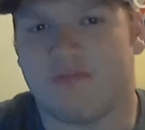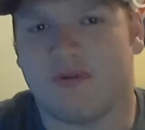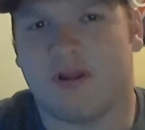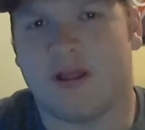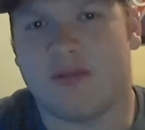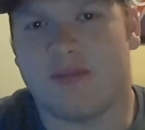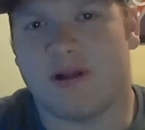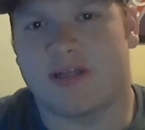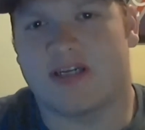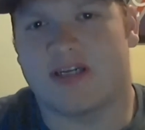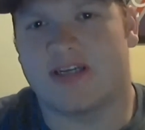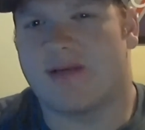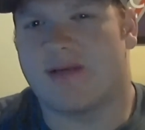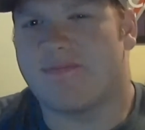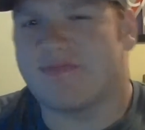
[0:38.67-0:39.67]
really much,
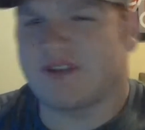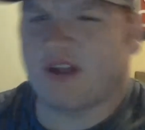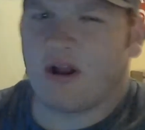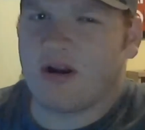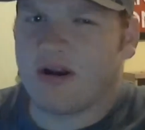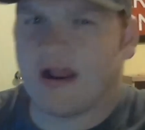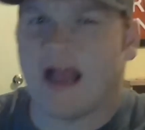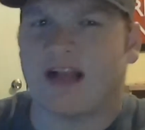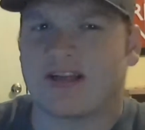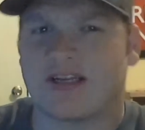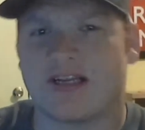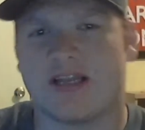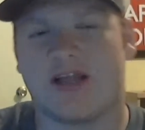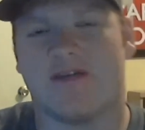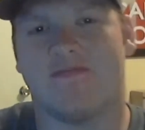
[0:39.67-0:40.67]
because I'm starting to
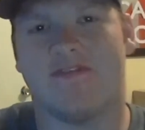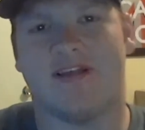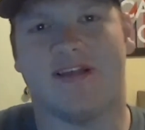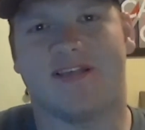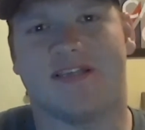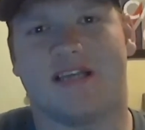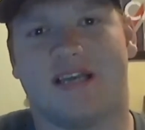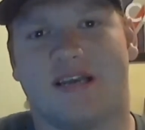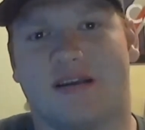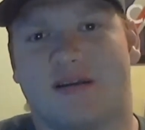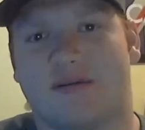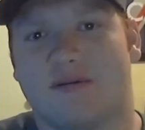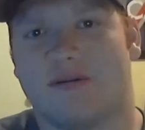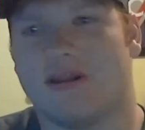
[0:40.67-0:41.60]
actually love DC